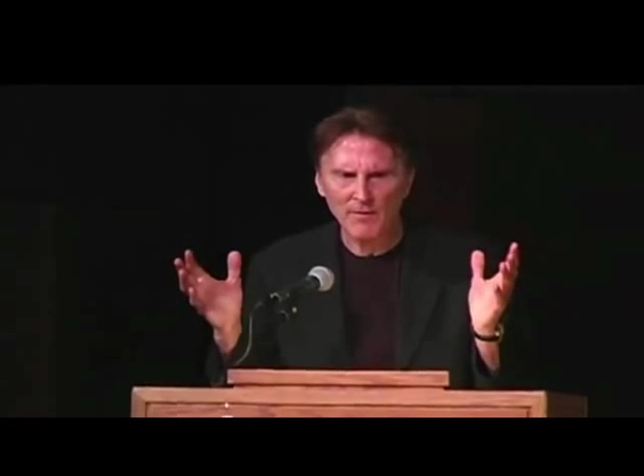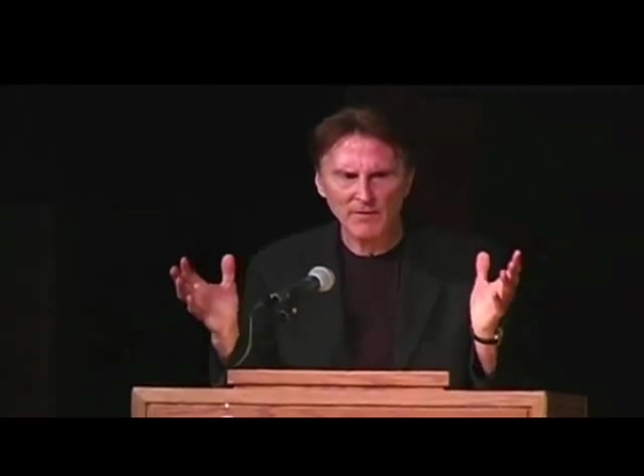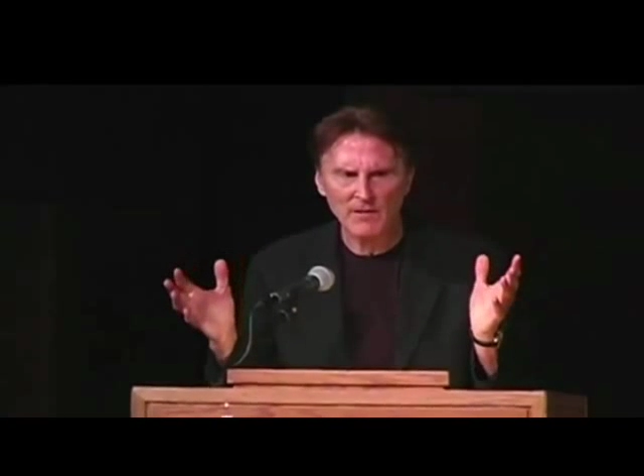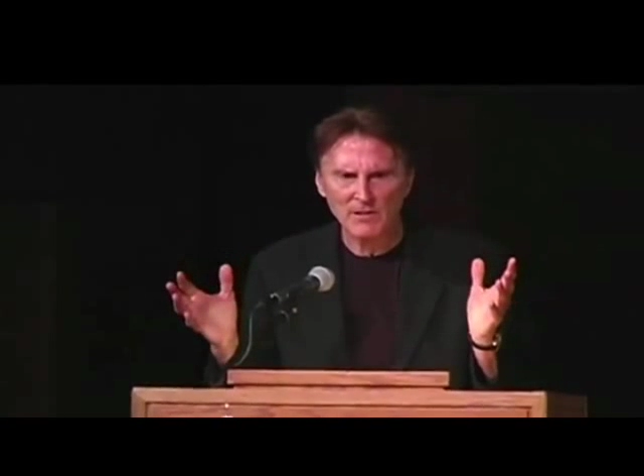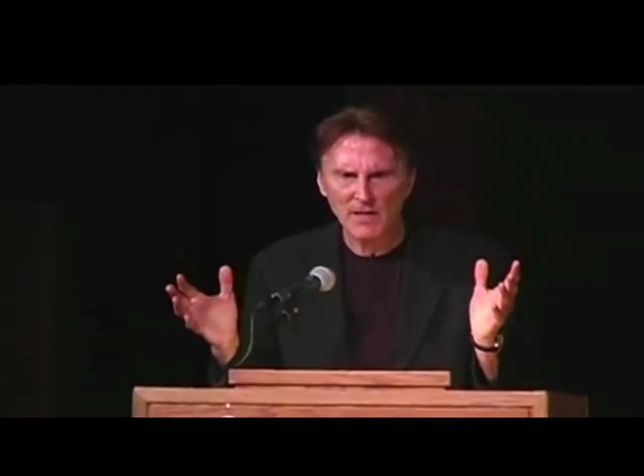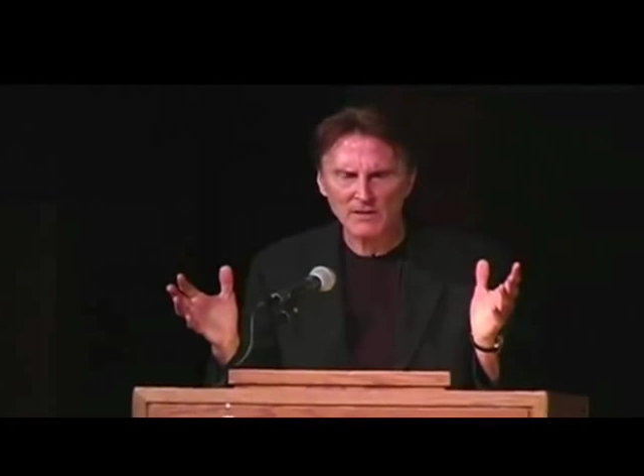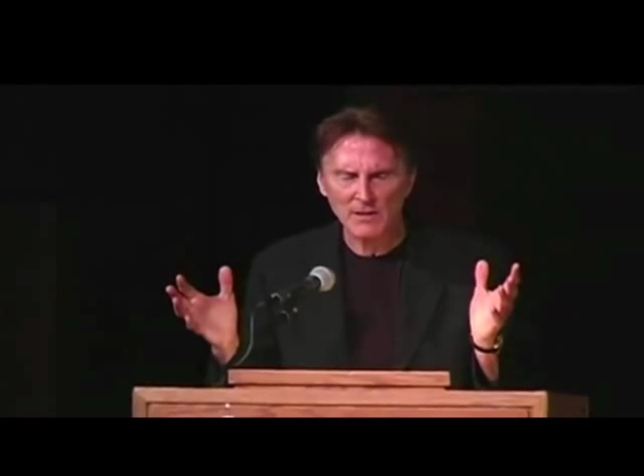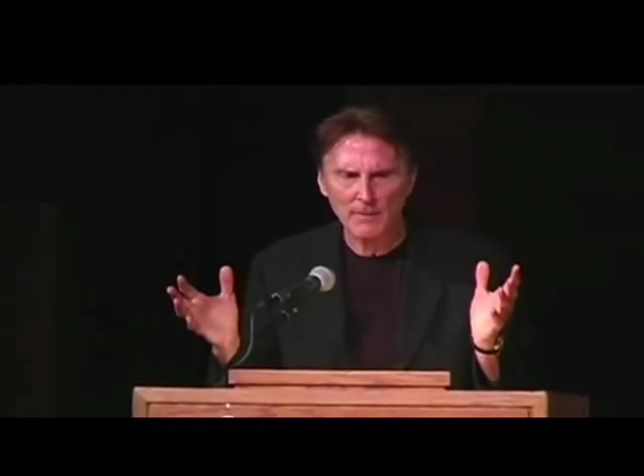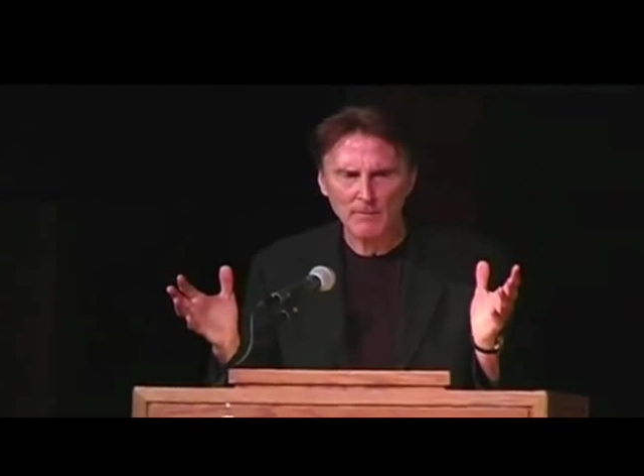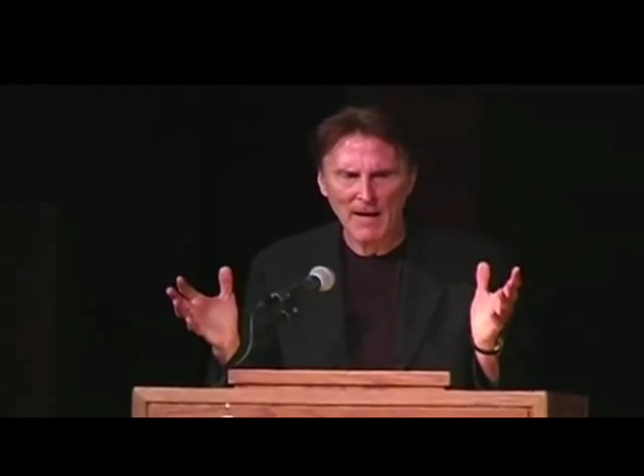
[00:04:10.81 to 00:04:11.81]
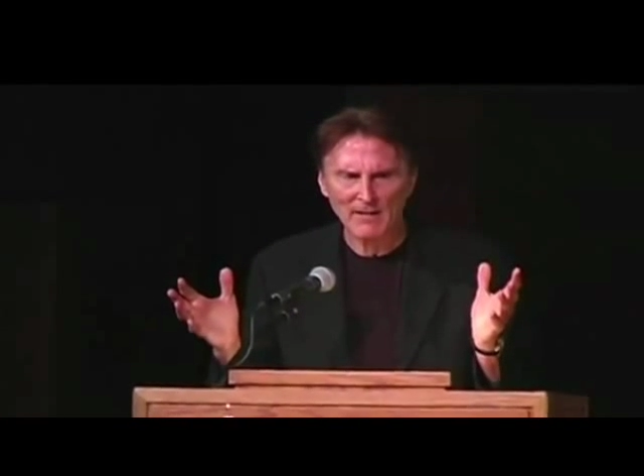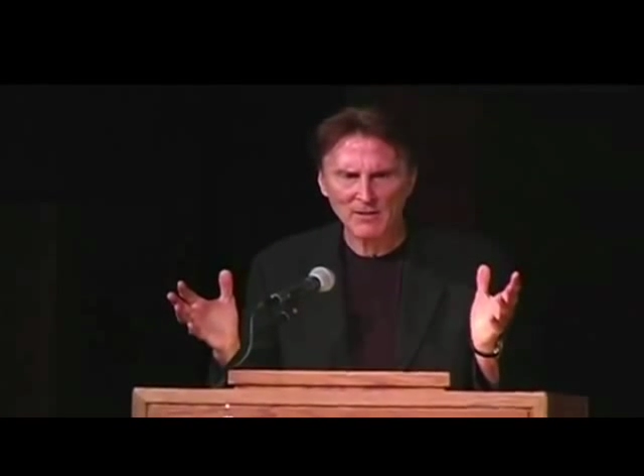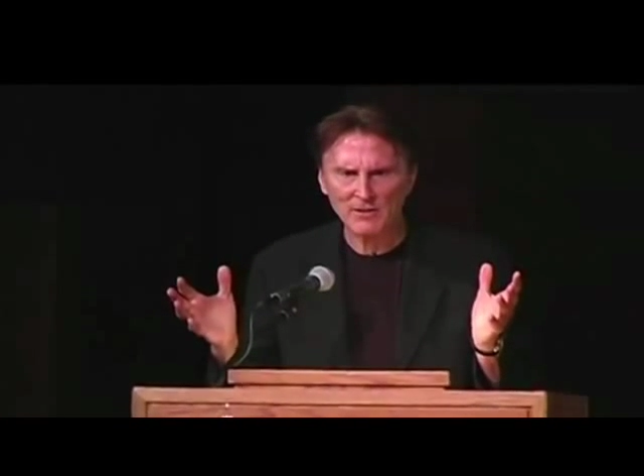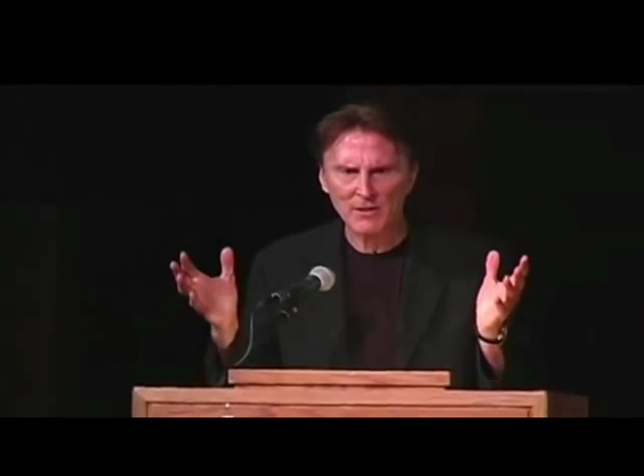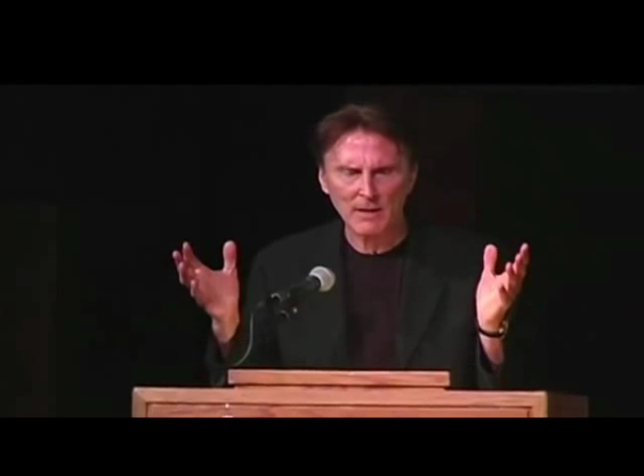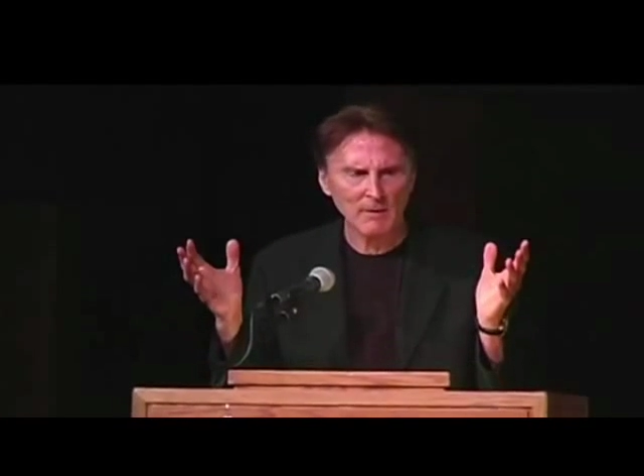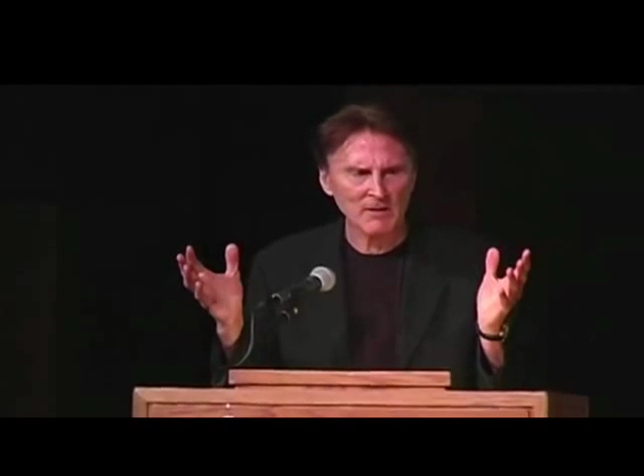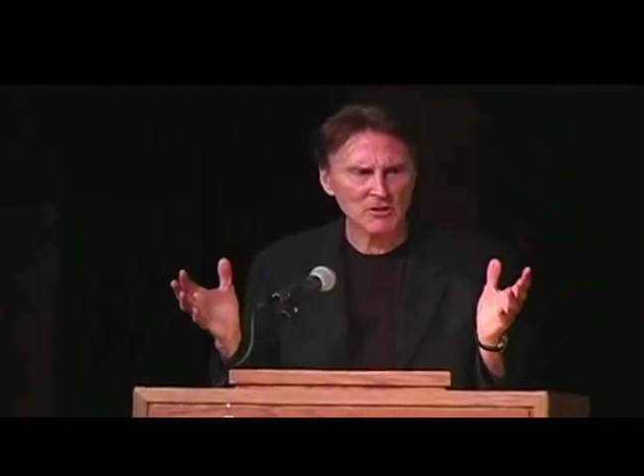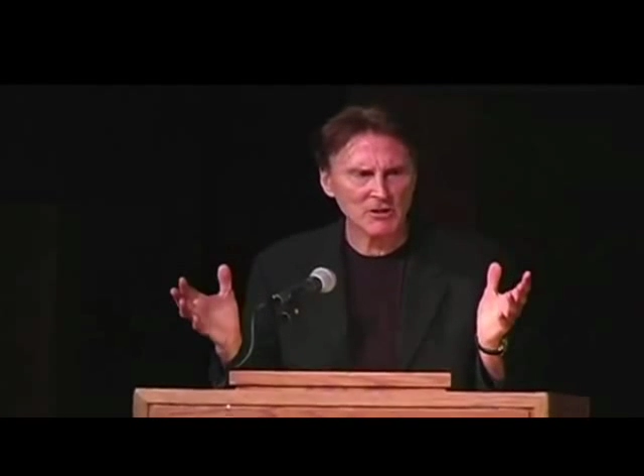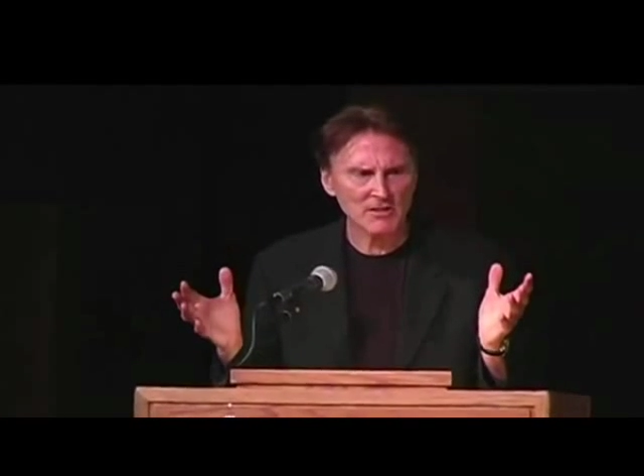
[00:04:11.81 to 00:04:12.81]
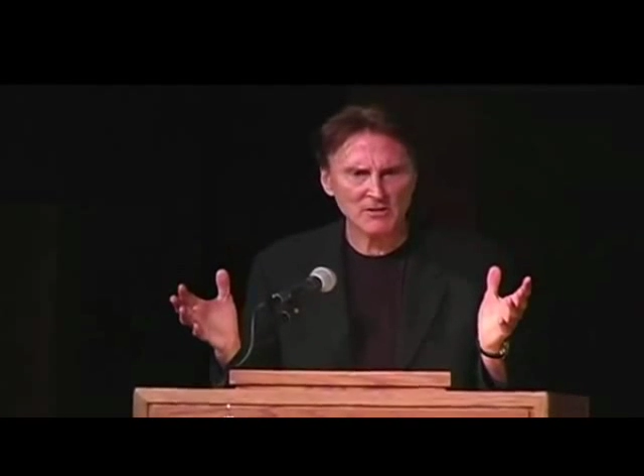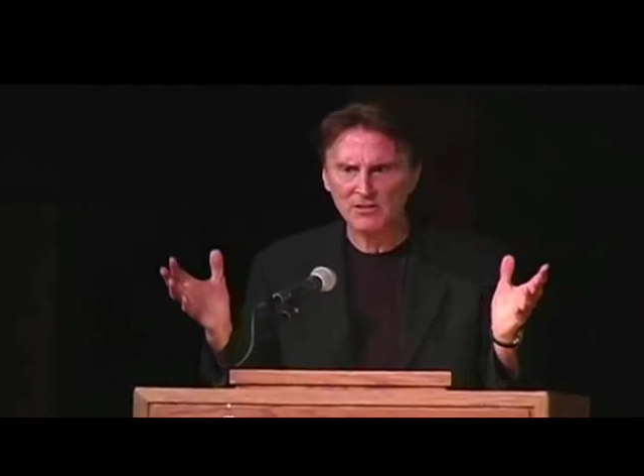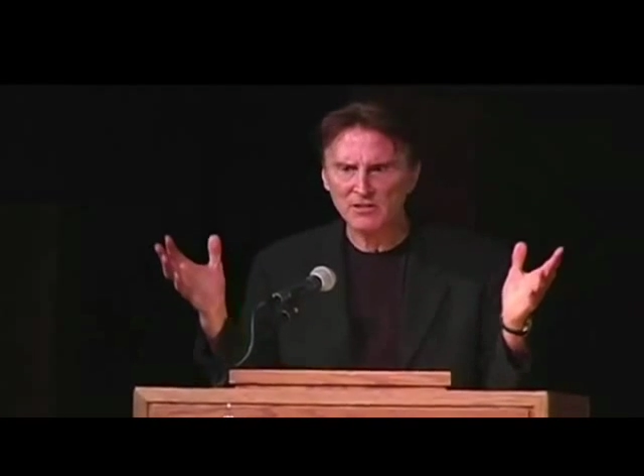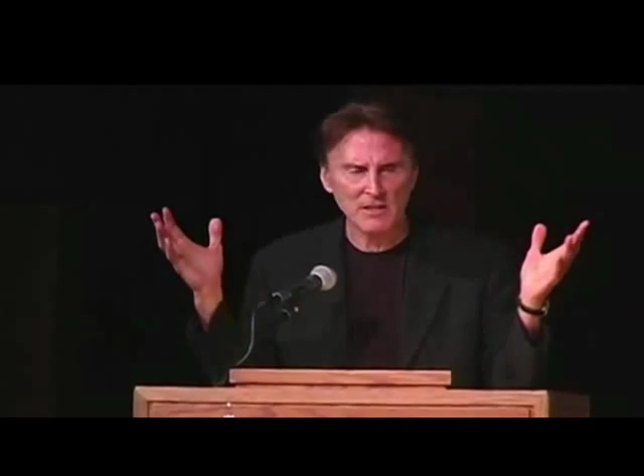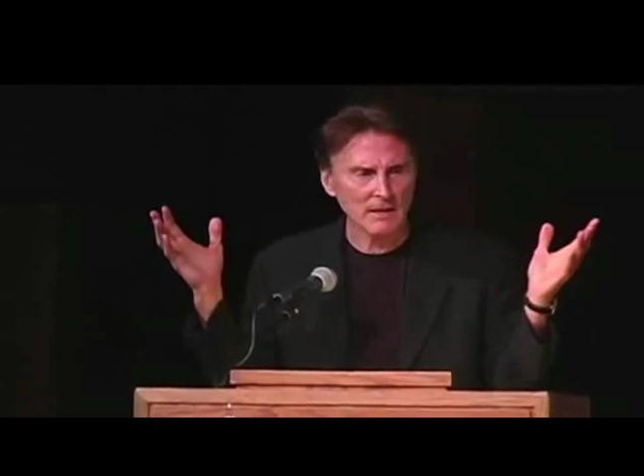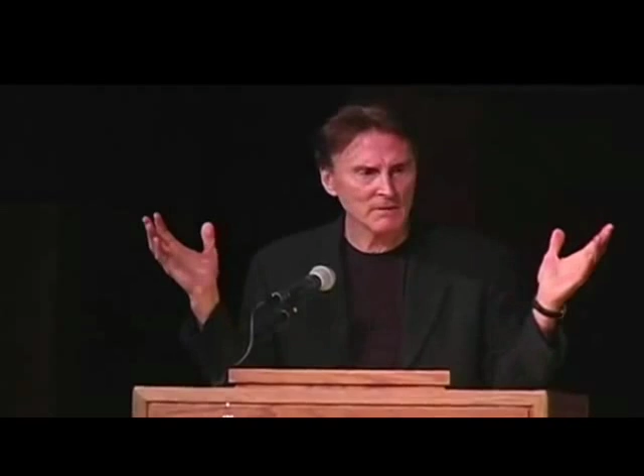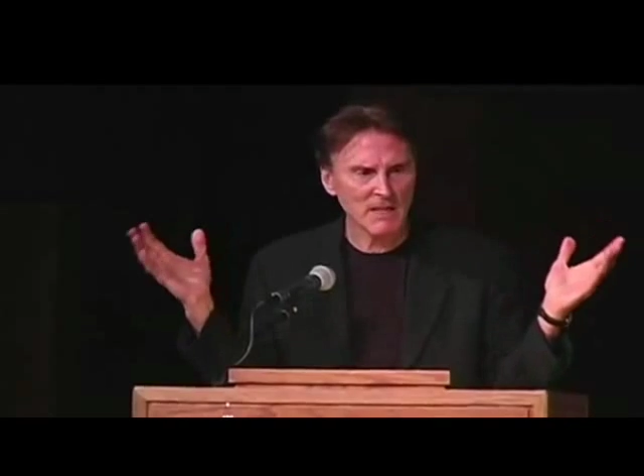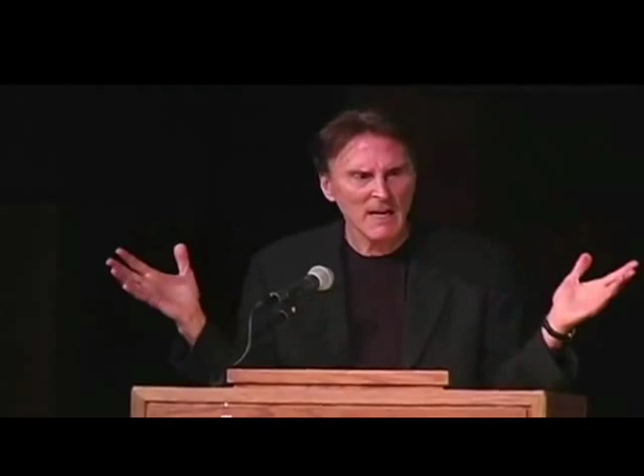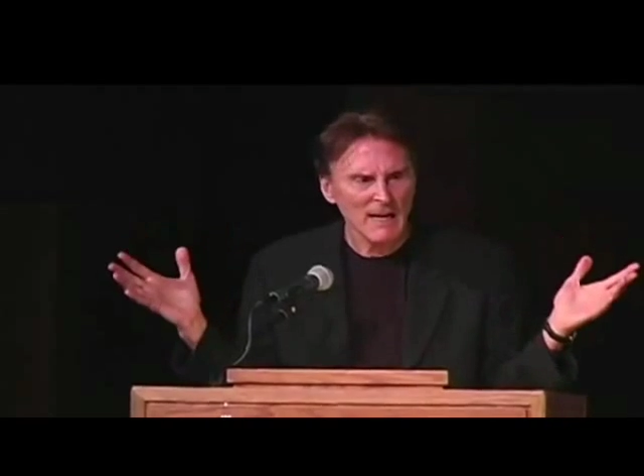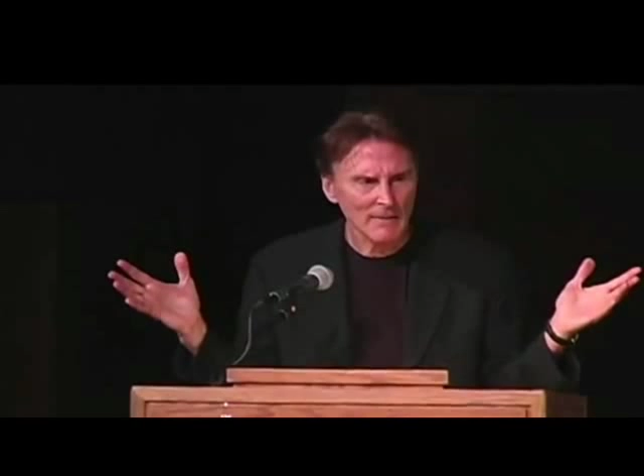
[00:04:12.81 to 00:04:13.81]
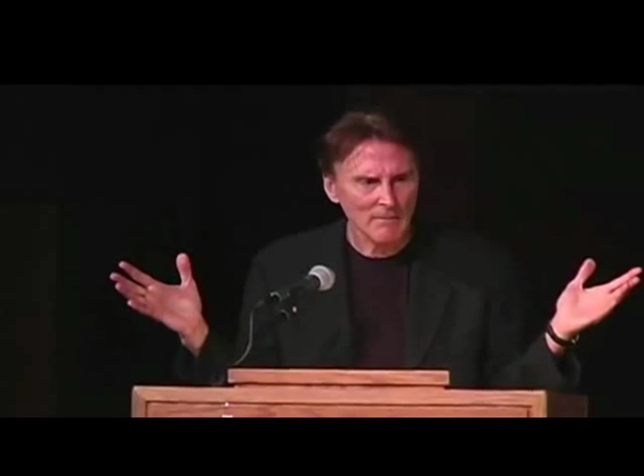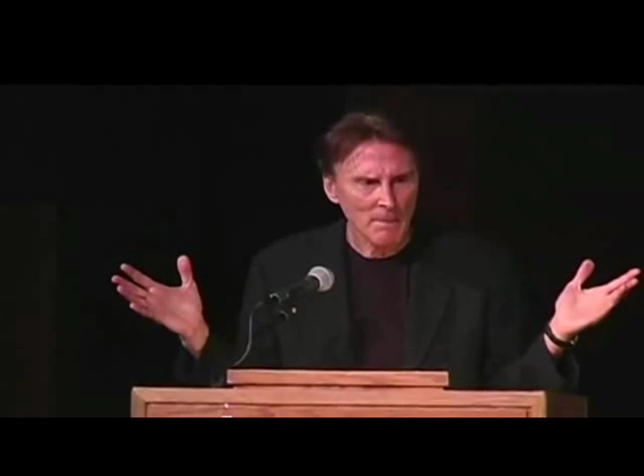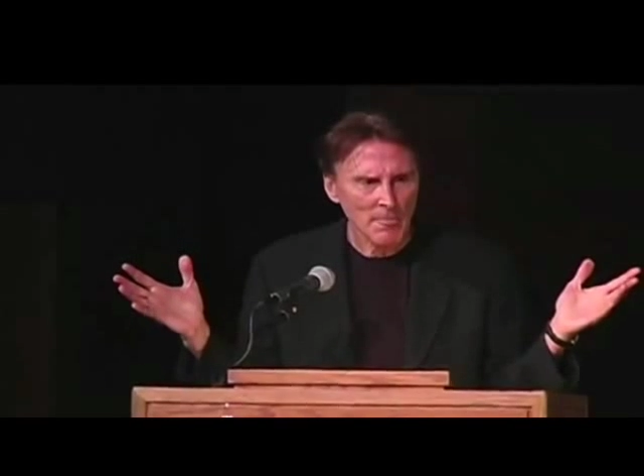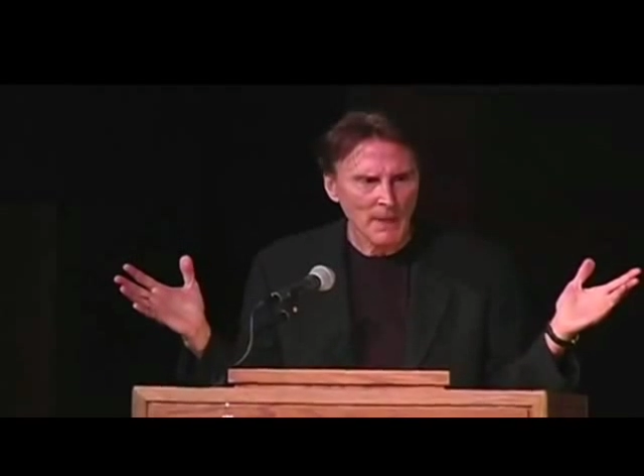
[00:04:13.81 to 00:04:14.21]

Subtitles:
50 states end up passing the same legislation at the same time?